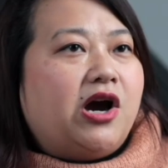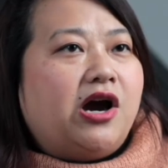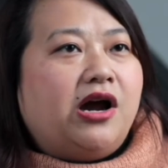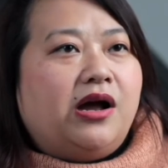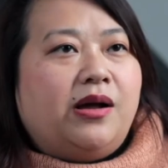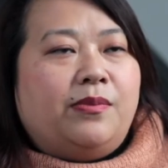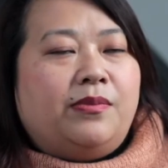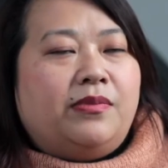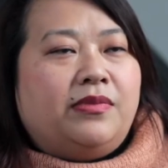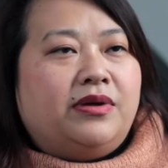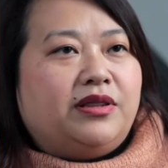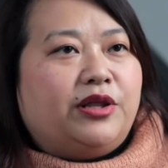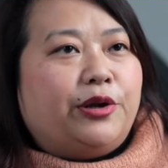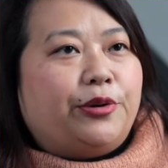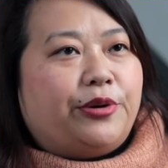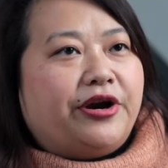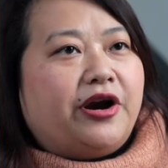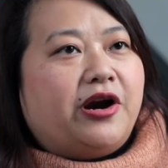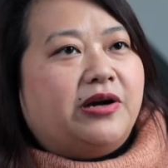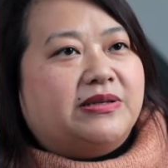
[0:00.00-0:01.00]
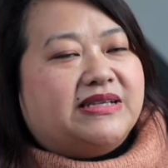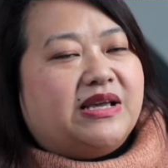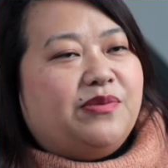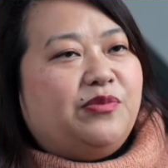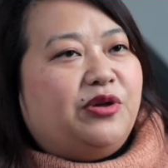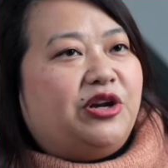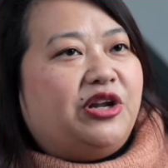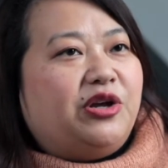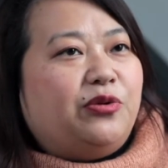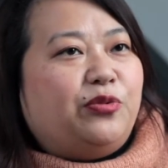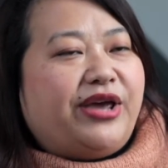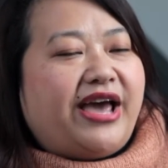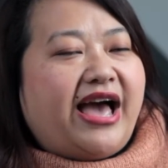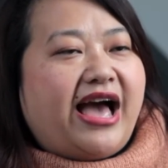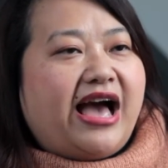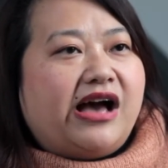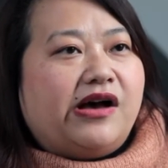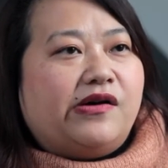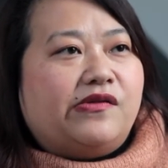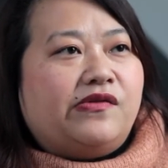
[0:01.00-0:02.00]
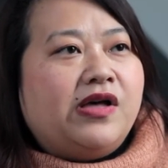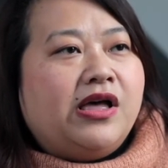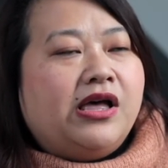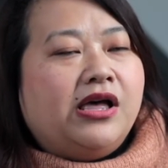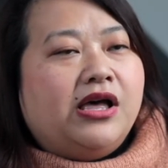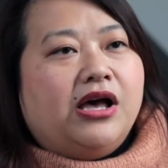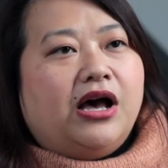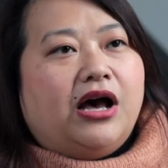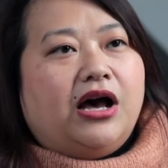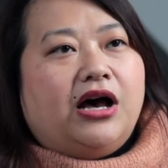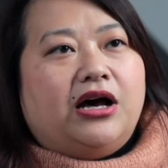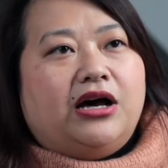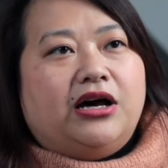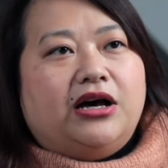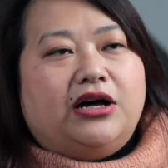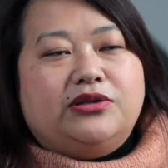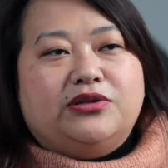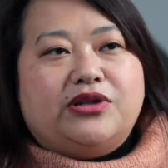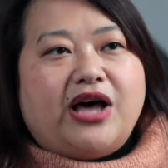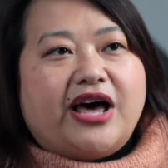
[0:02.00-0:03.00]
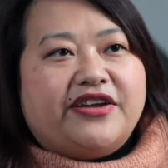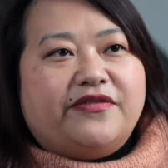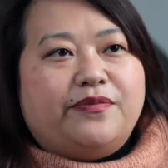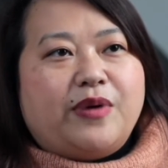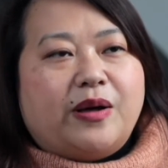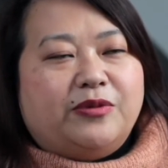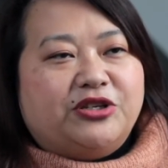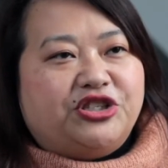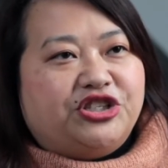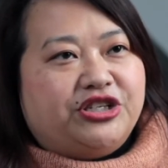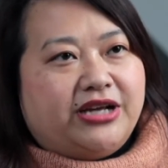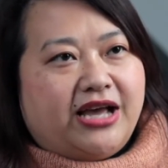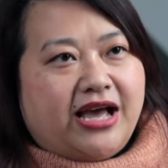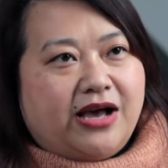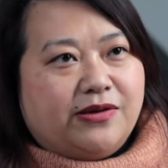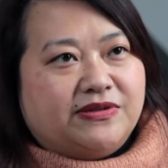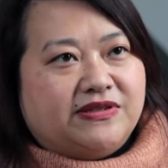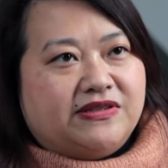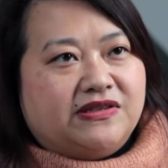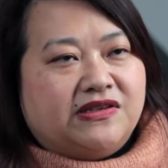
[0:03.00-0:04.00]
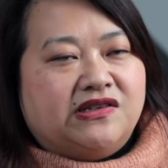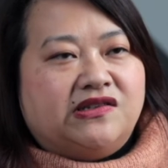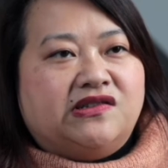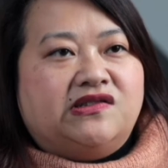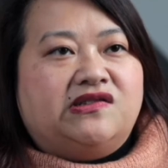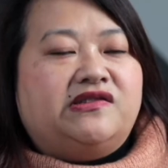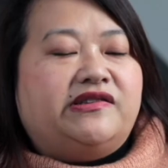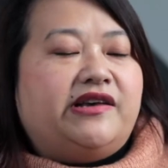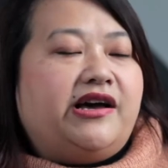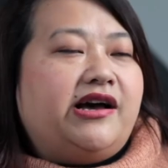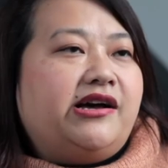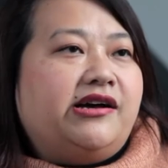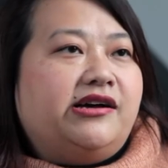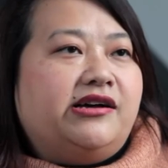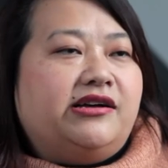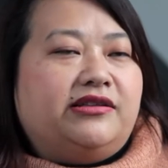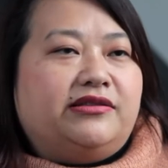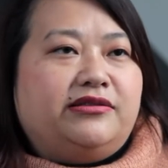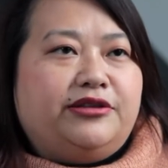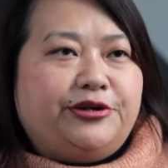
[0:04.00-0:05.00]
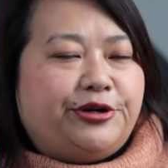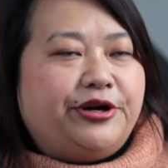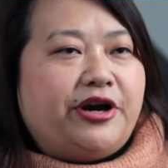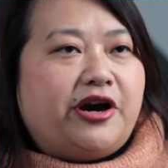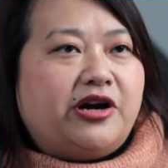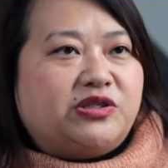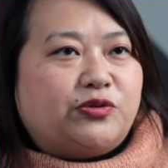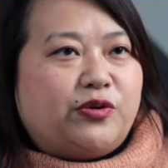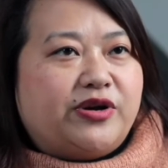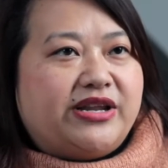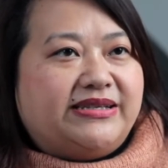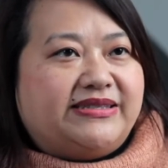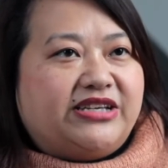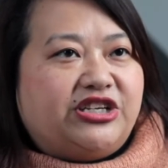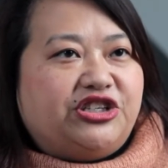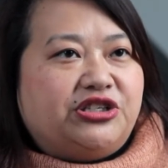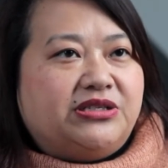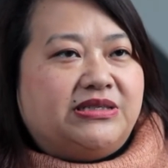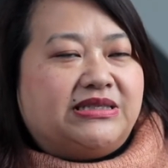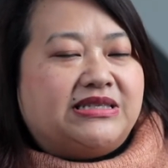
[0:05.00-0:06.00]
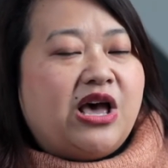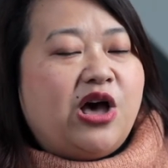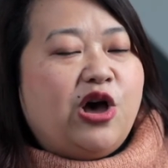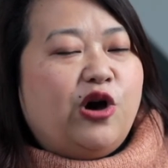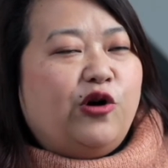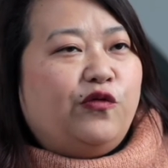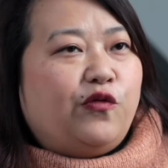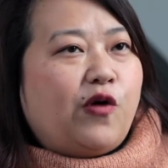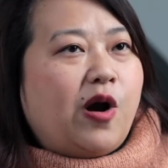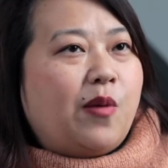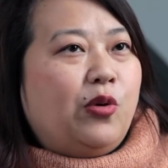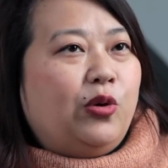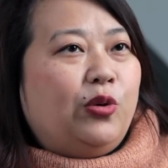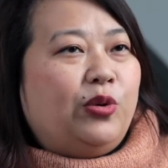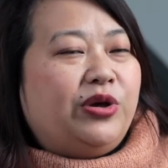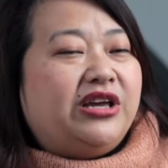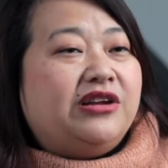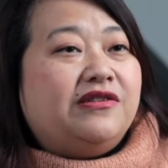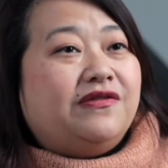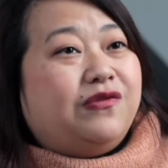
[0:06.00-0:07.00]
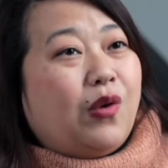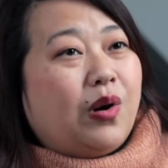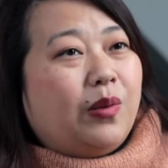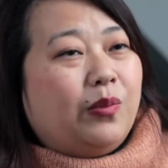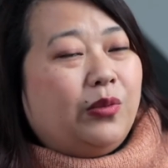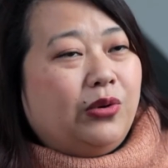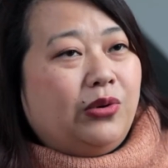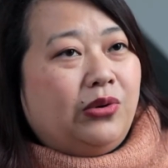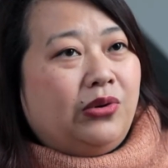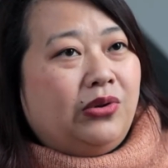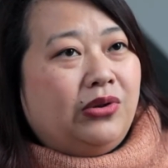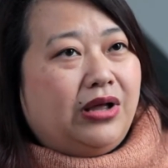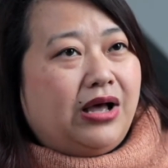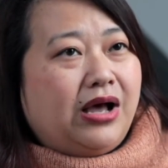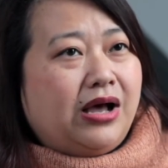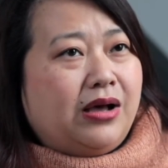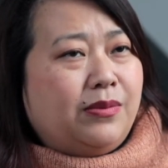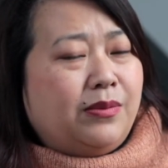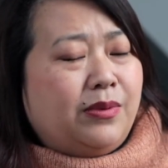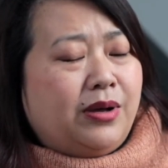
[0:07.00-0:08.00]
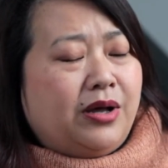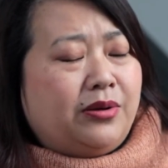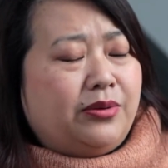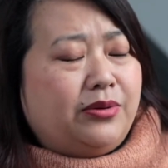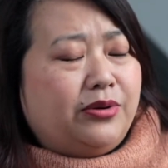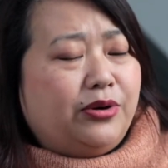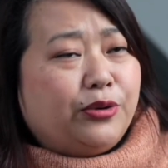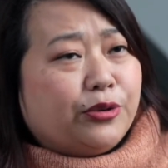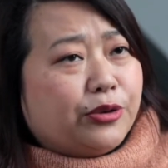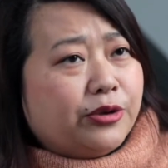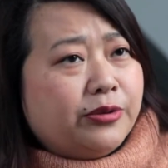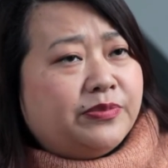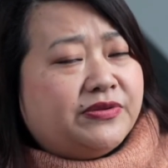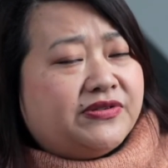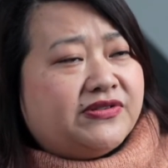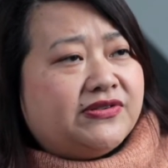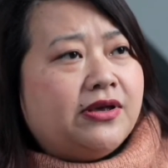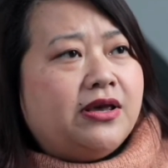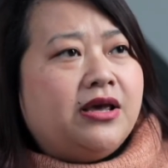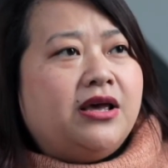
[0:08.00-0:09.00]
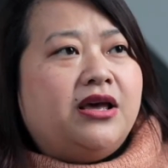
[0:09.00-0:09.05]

um, literary arts community. We have uh, a lot of publishing houses, uh, literary arts organizations, formal, informal um, uh, groups.